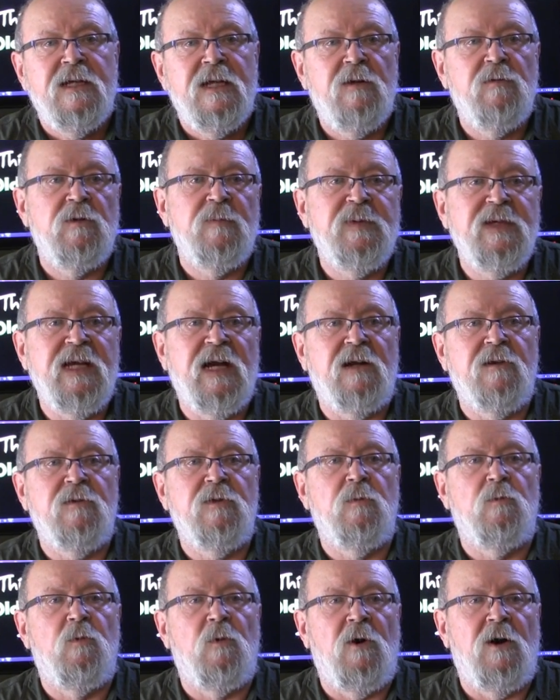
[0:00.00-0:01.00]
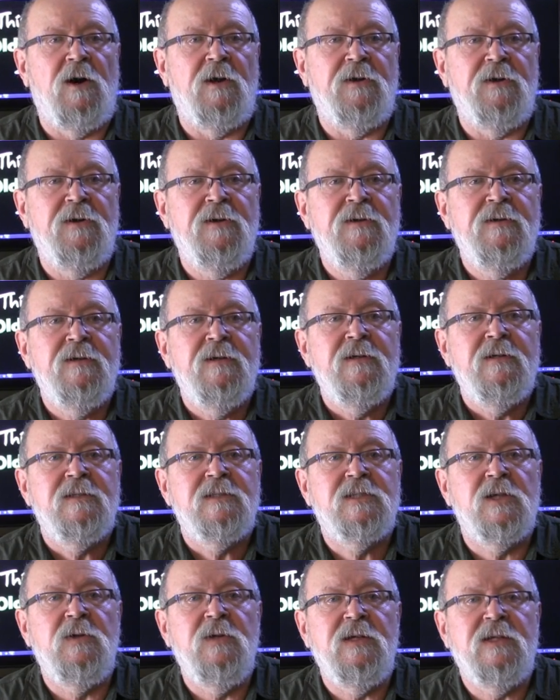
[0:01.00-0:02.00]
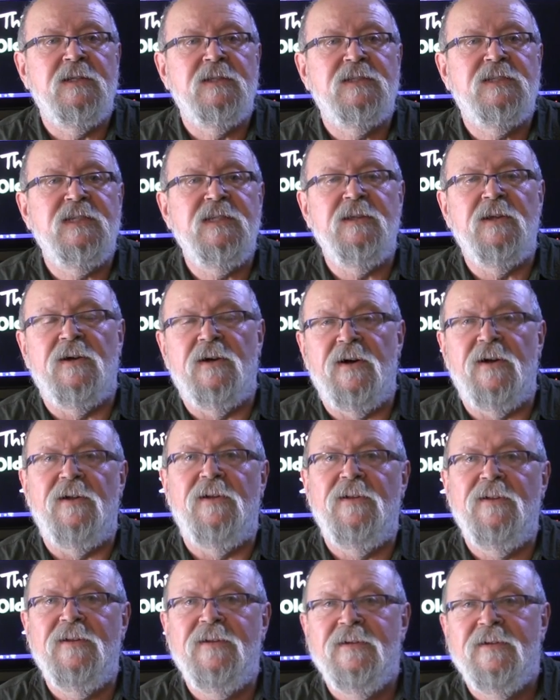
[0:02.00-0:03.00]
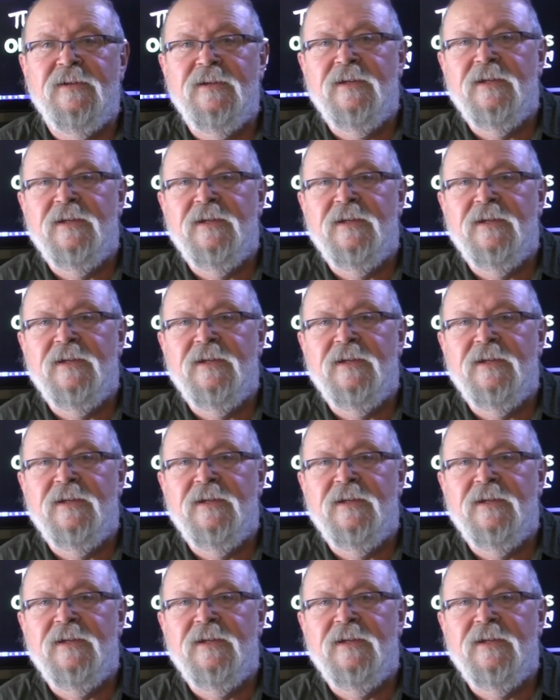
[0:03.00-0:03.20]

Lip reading: It will be out of the water, so you can see the hull,